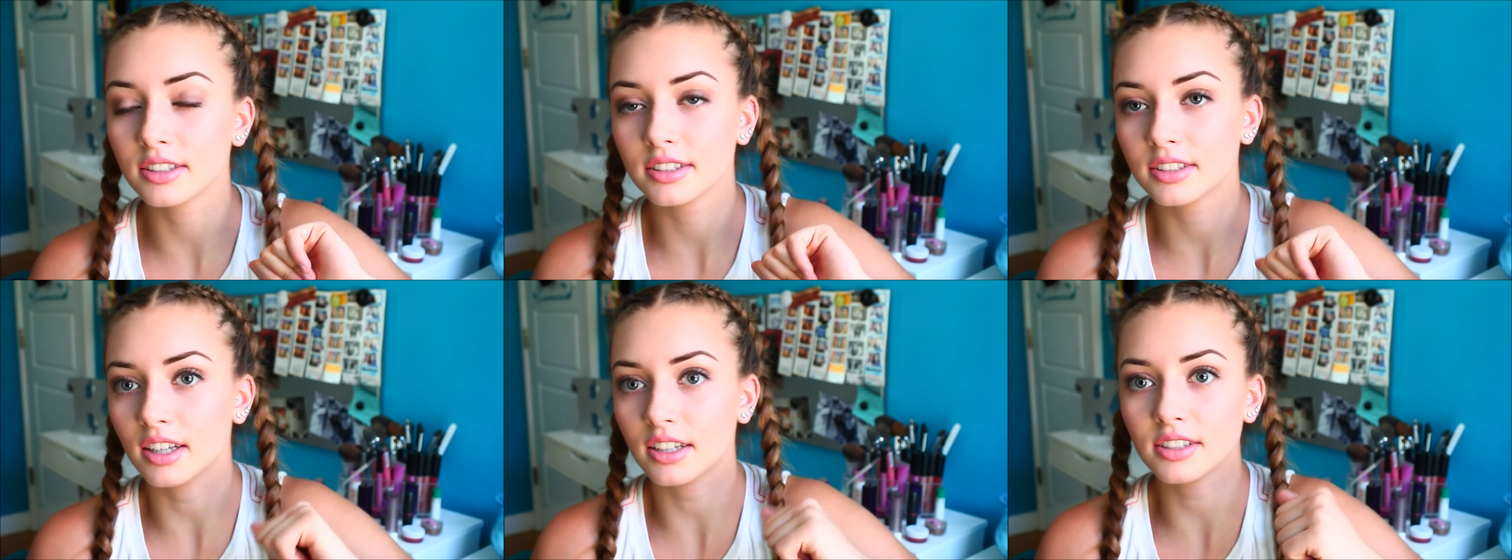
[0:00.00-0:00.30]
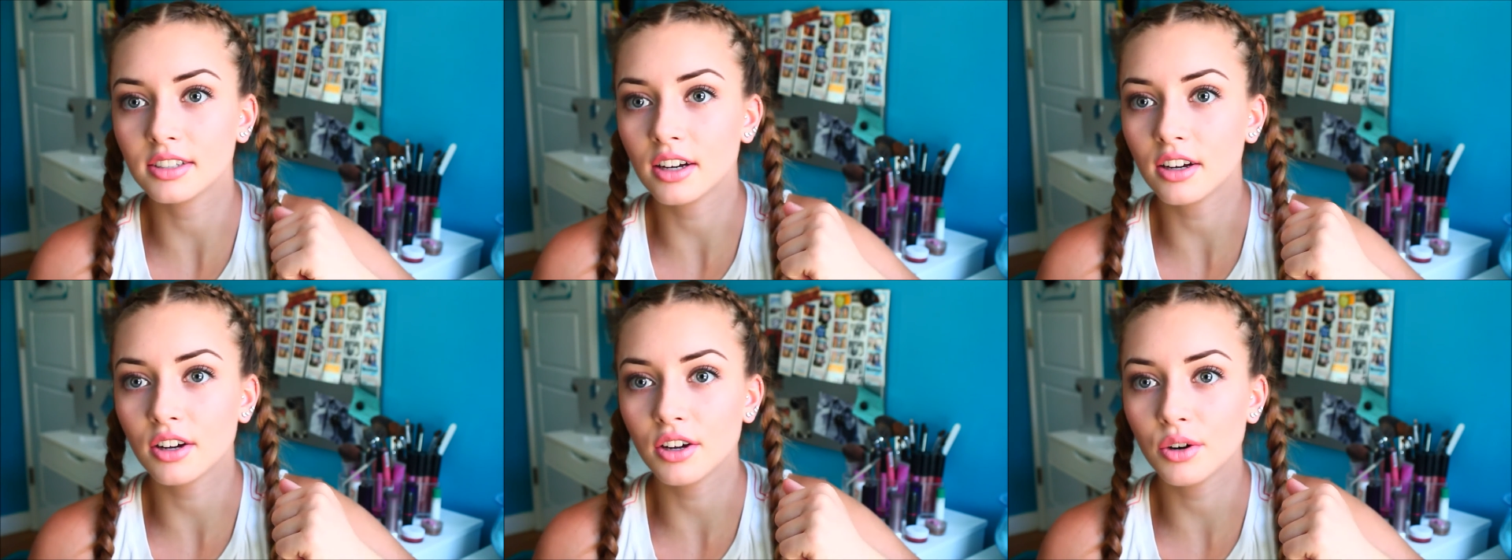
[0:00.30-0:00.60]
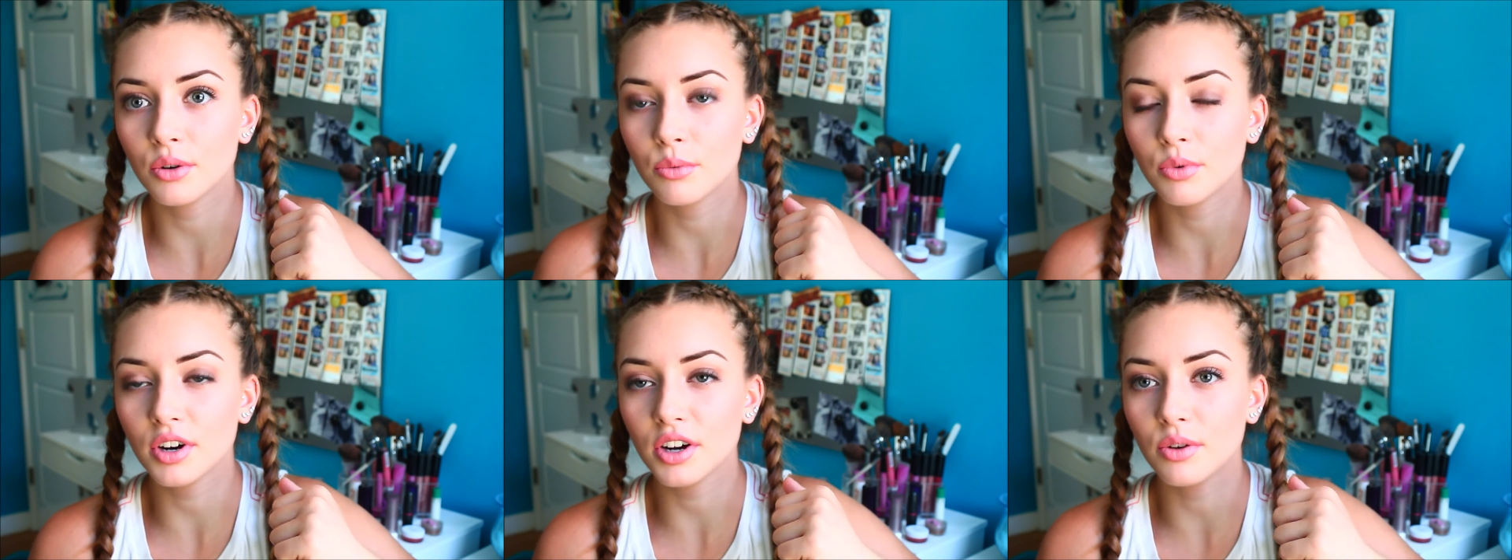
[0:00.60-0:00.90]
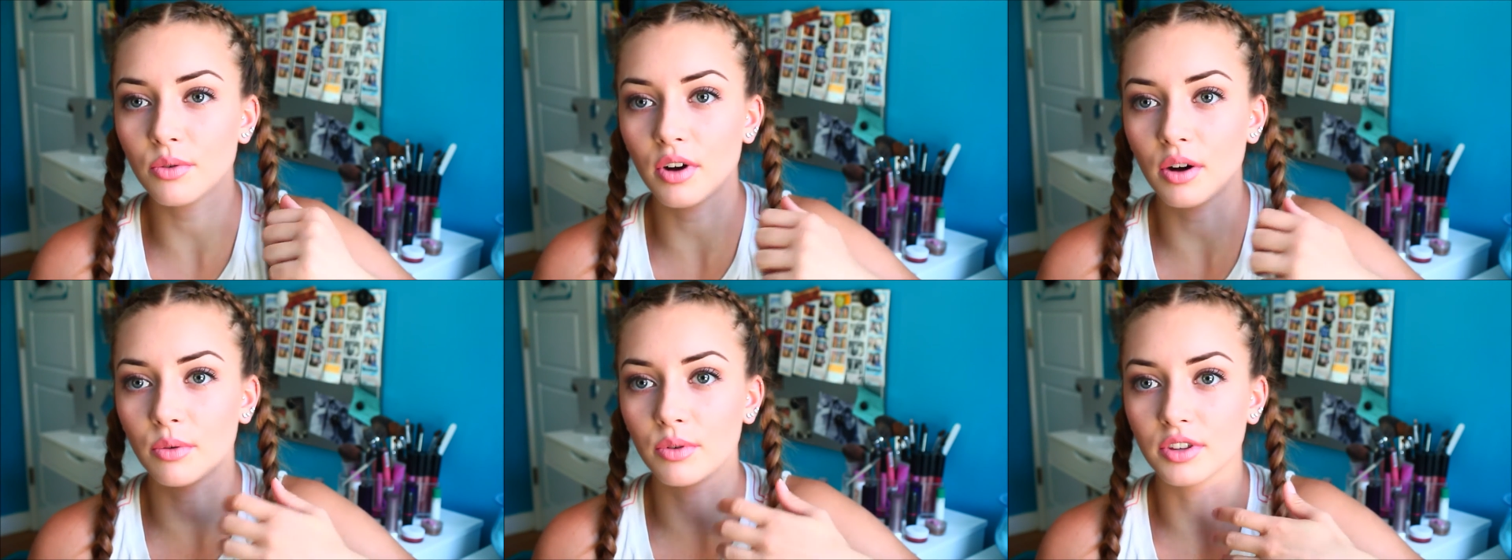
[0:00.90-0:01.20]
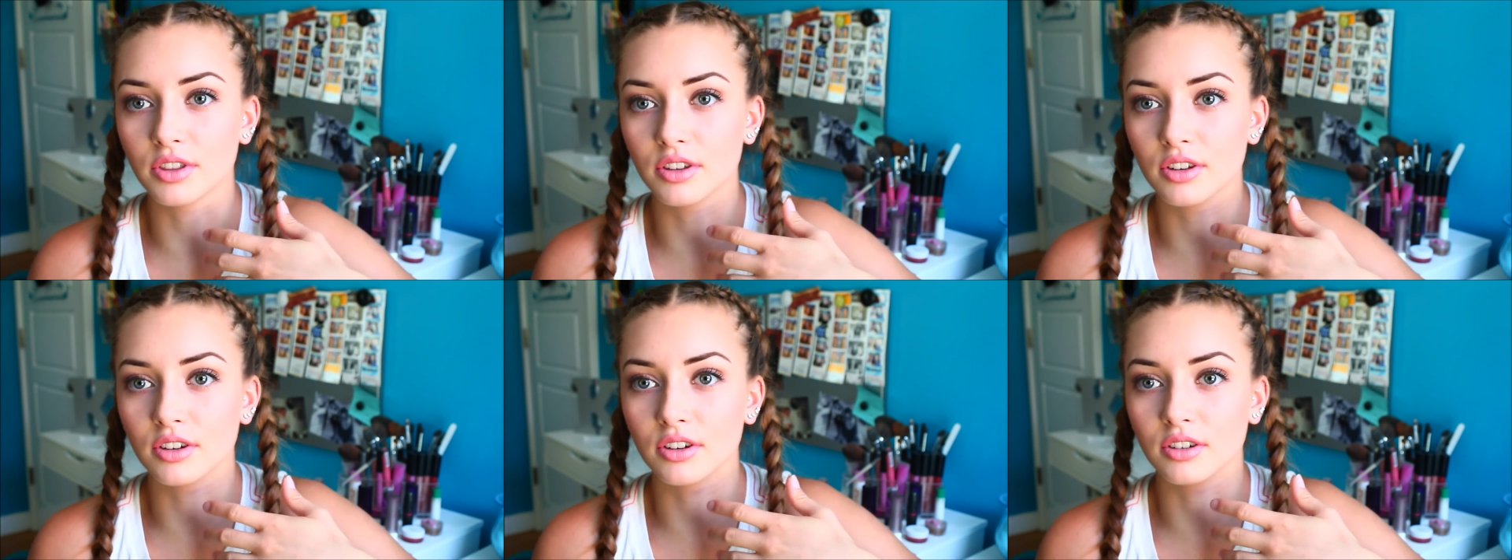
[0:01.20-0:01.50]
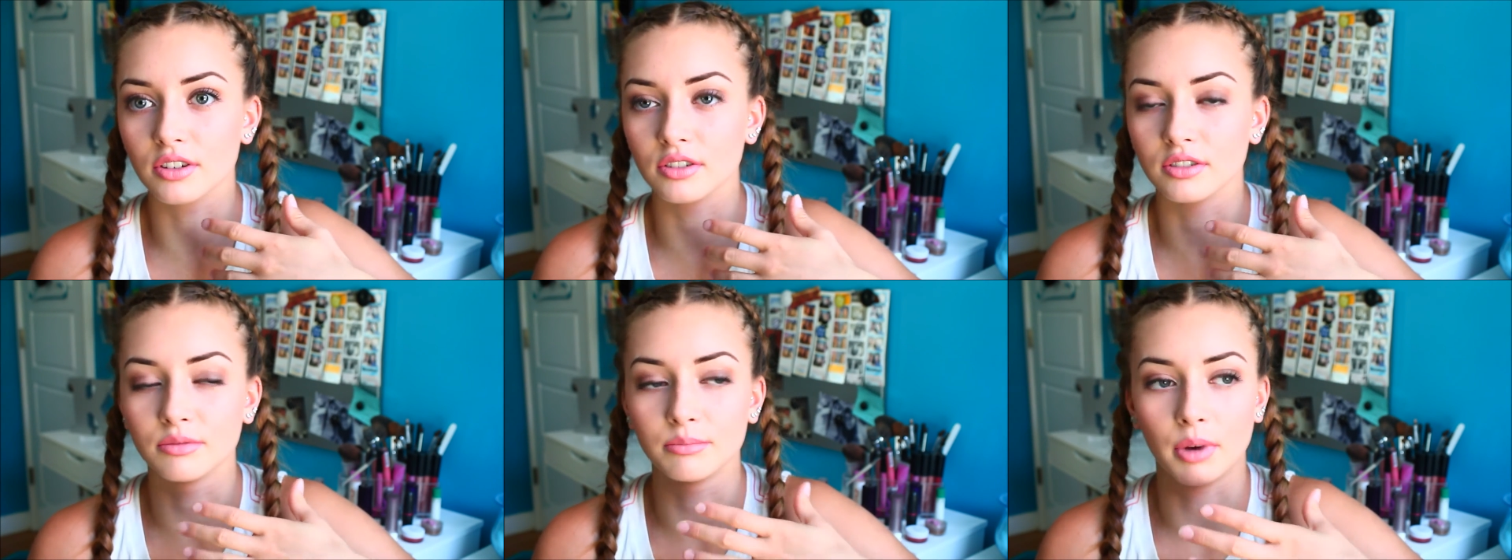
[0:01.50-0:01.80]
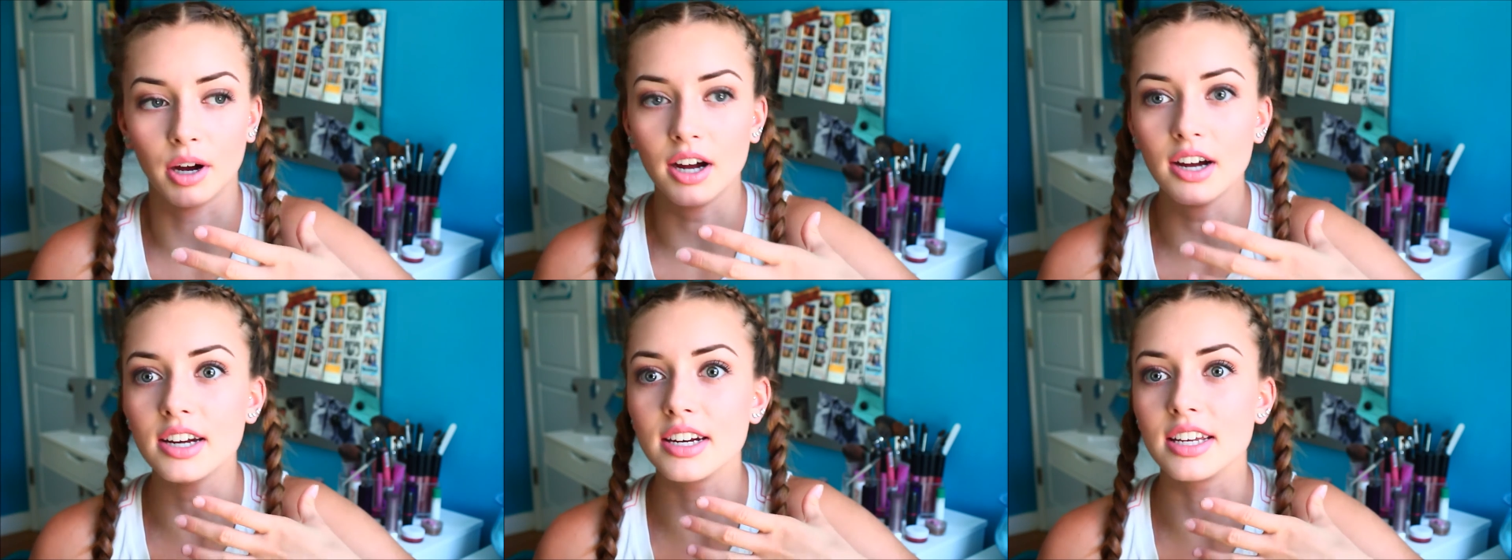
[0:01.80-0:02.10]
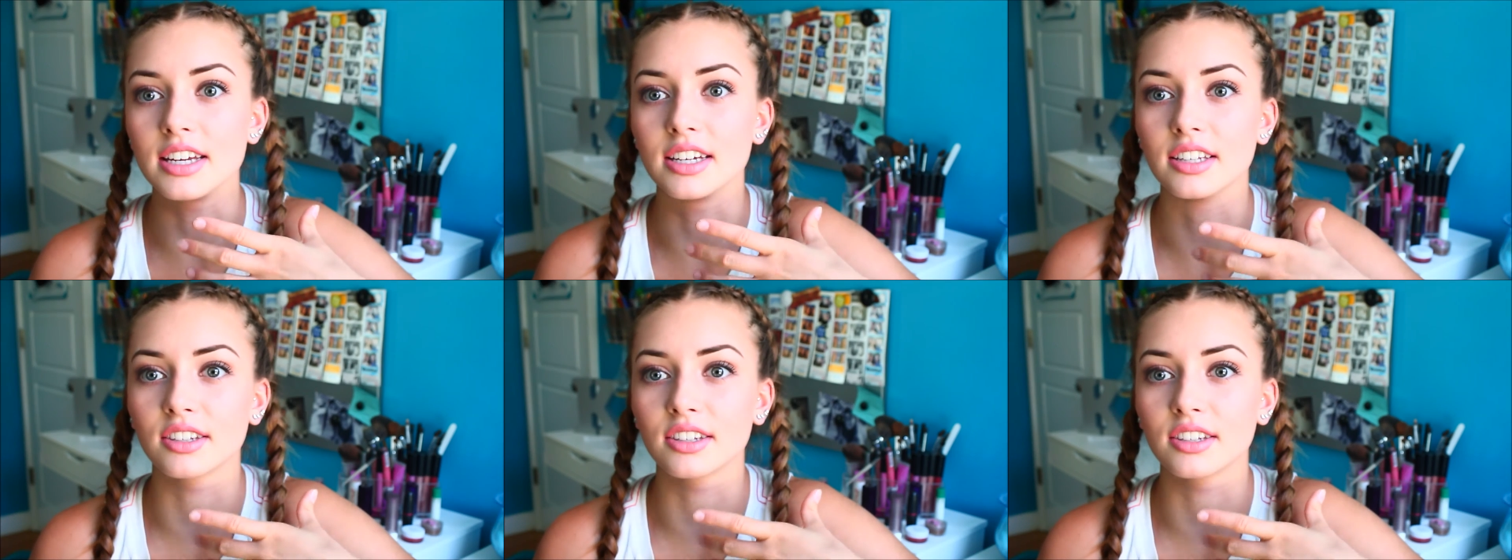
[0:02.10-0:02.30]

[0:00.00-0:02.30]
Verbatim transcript: That's not gonna work well with your body.